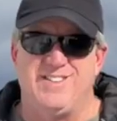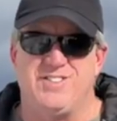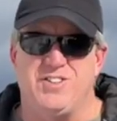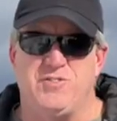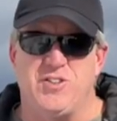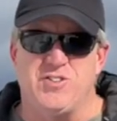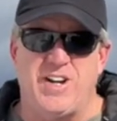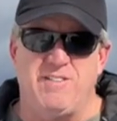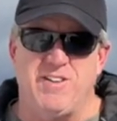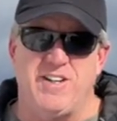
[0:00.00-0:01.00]
So if you're
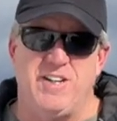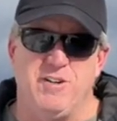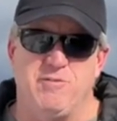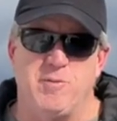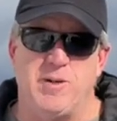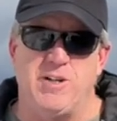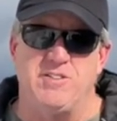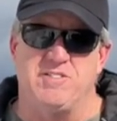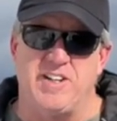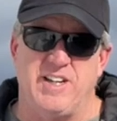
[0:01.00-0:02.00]
traveling here from out
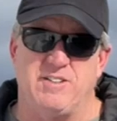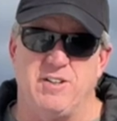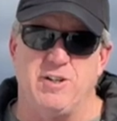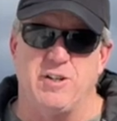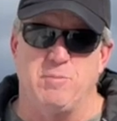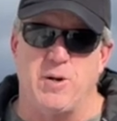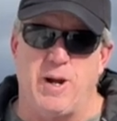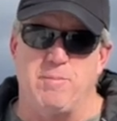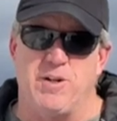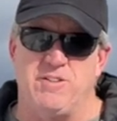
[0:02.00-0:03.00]
of state to look at
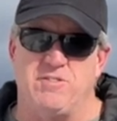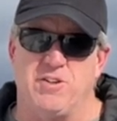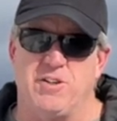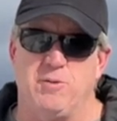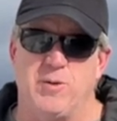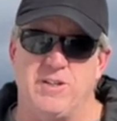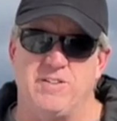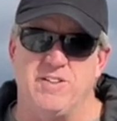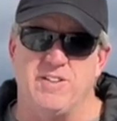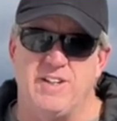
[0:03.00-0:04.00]
properties during the
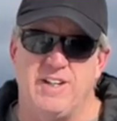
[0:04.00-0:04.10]
winter,